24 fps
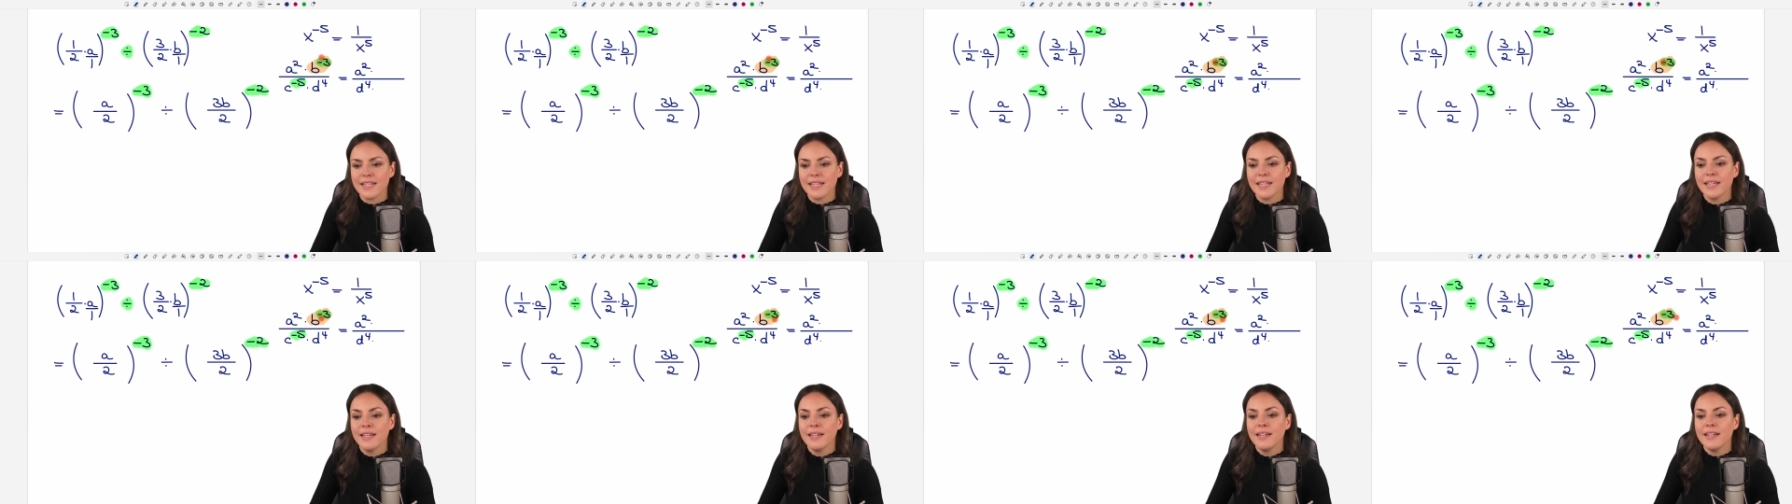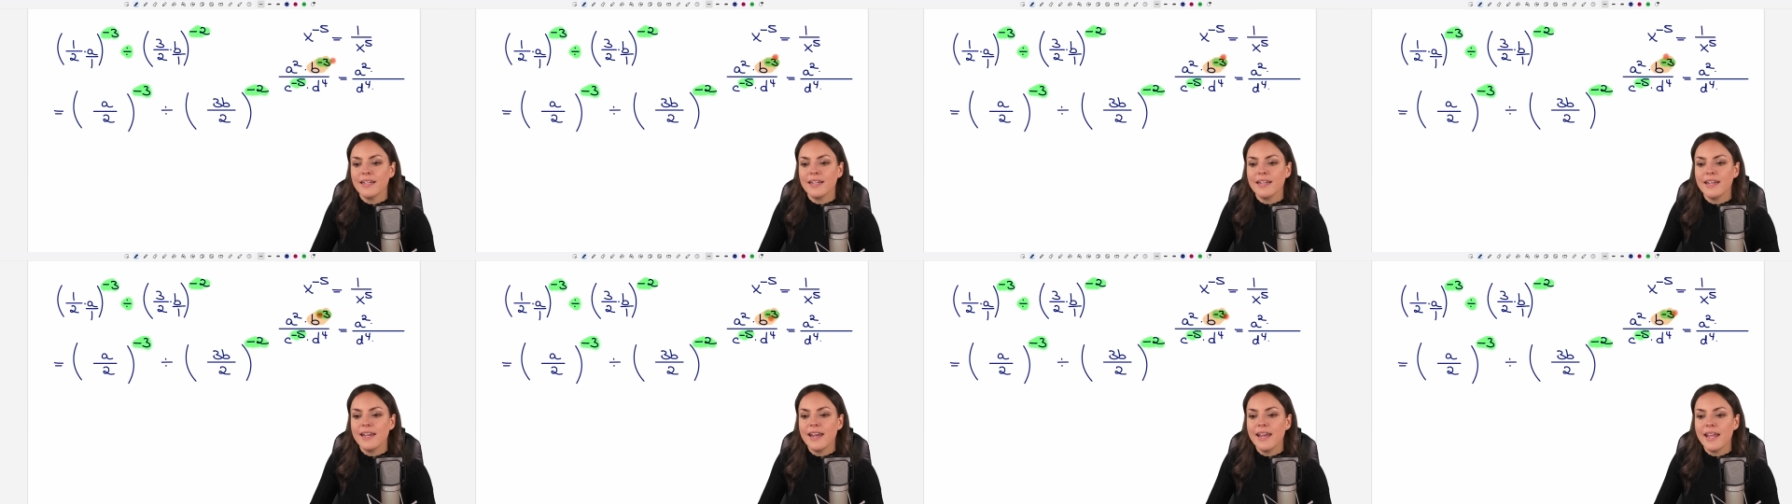a
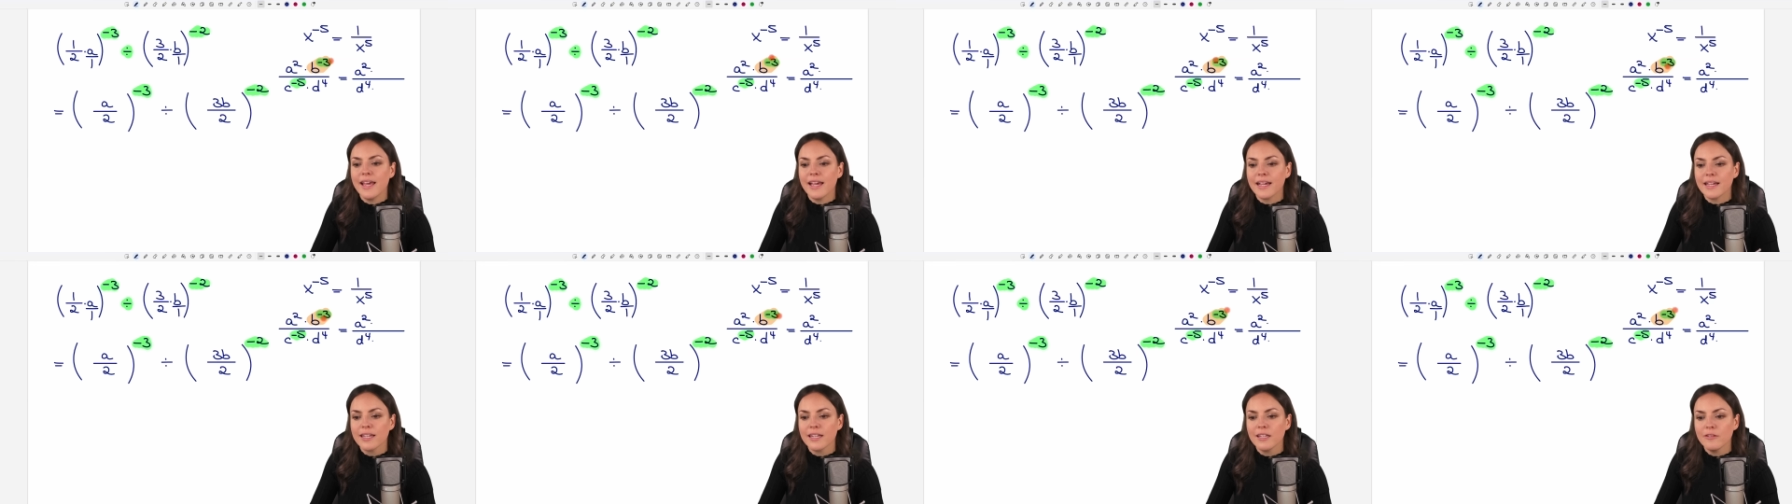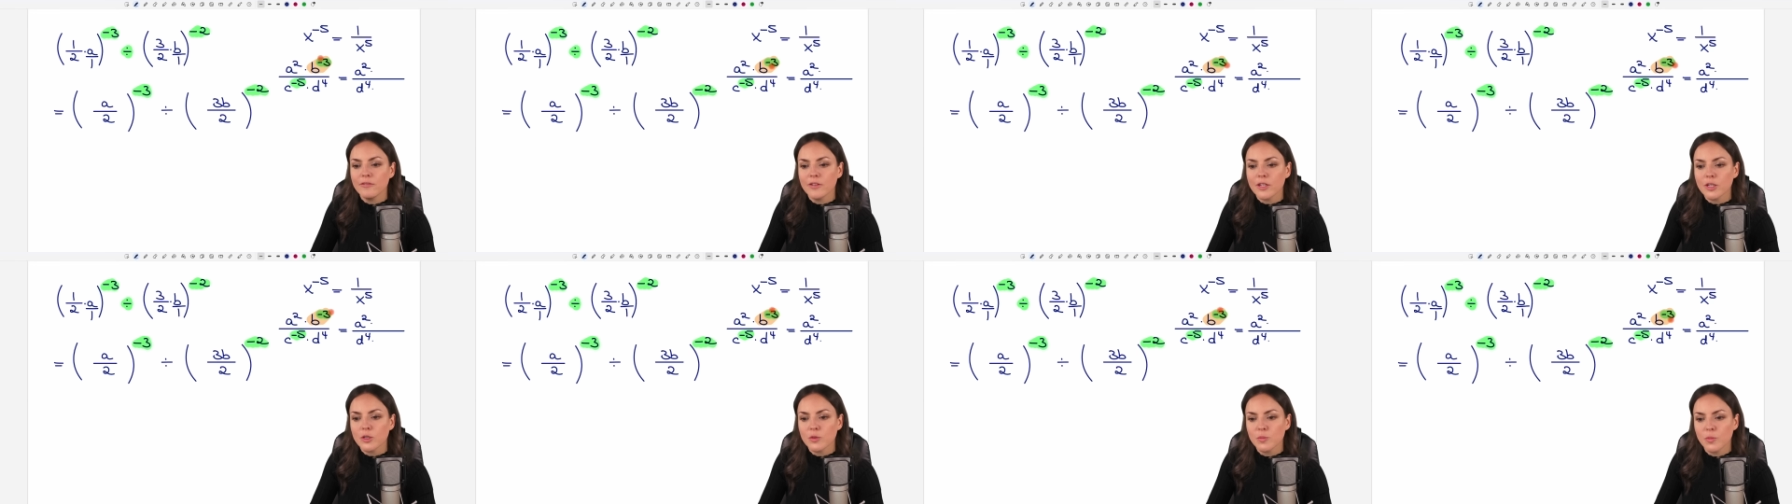
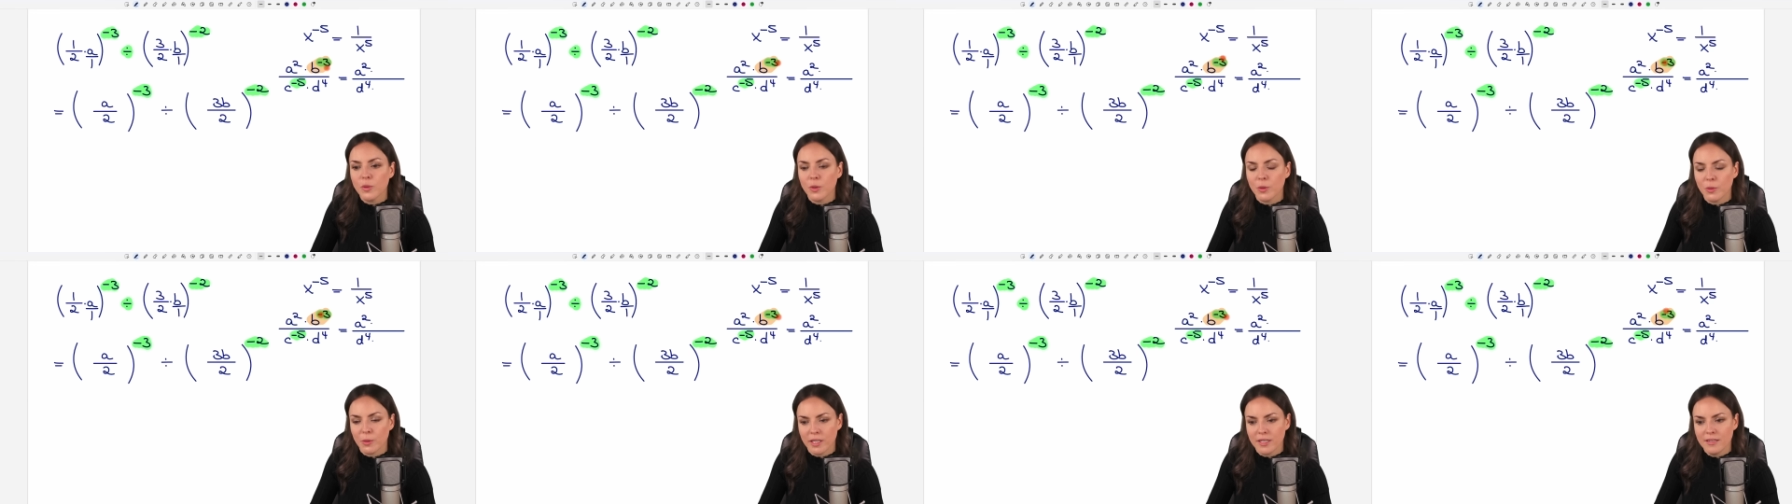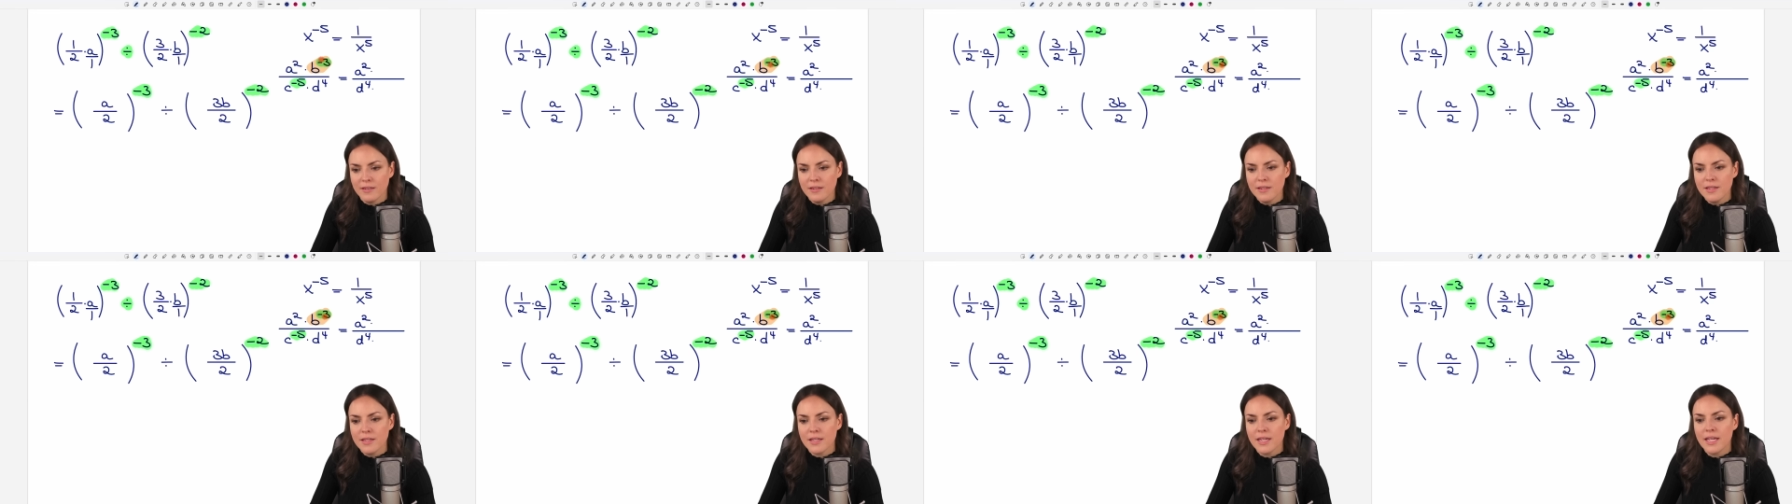negative
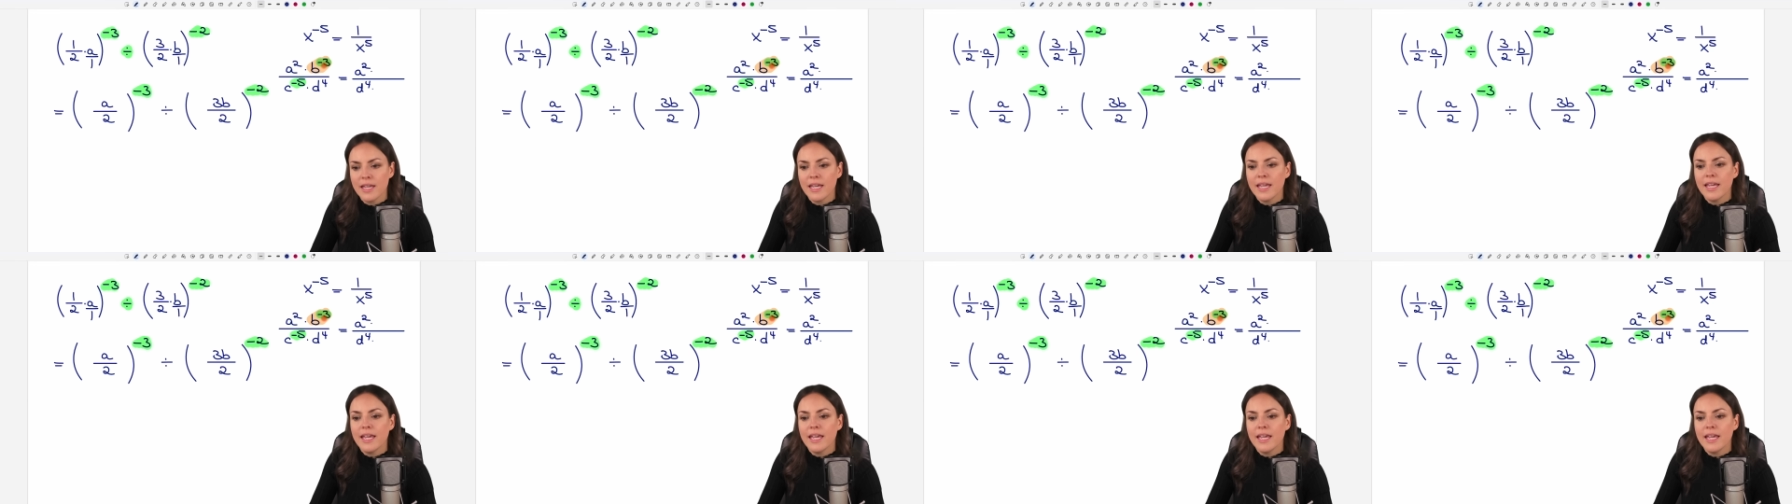exponent,